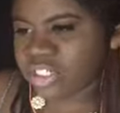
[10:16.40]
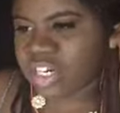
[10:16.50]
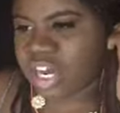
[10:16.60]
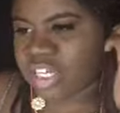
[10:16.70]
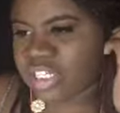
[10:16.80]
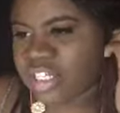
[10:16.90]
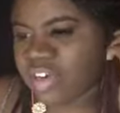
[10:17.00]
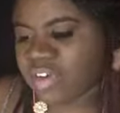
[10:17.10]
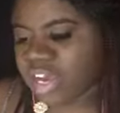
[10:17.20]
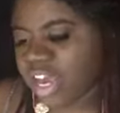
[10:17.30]
knock it till
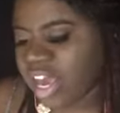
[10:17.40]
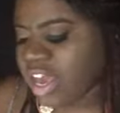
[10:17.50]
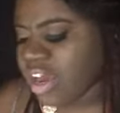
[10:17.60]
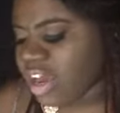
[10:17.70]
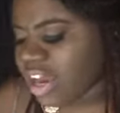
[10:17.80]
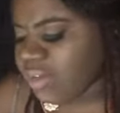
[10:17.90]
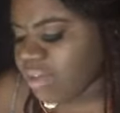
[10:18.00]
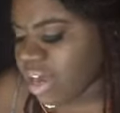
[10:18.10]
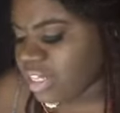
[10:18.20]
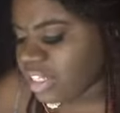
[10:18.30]
you wreck it. And get
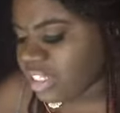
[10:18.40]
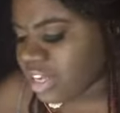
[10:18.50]
right